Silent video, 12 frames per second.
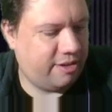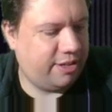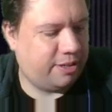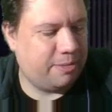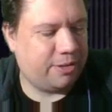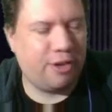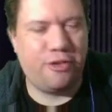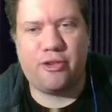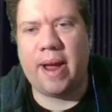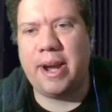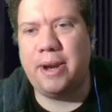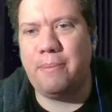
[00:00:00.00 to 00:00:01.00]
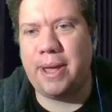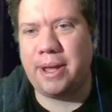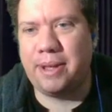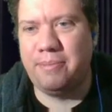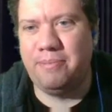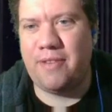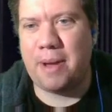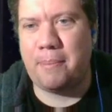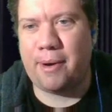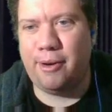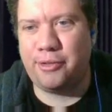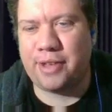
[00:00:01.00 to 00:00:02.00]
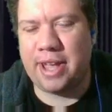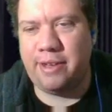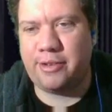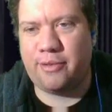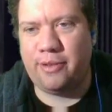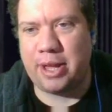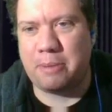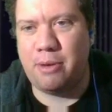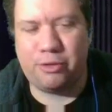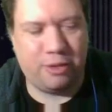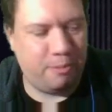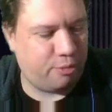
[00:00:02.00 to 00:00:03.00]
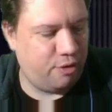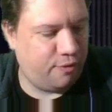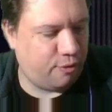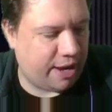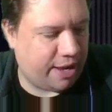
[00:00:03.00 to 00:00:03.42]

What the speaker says: Tony Zabisco trying to make Vampiro's case for, like, most improved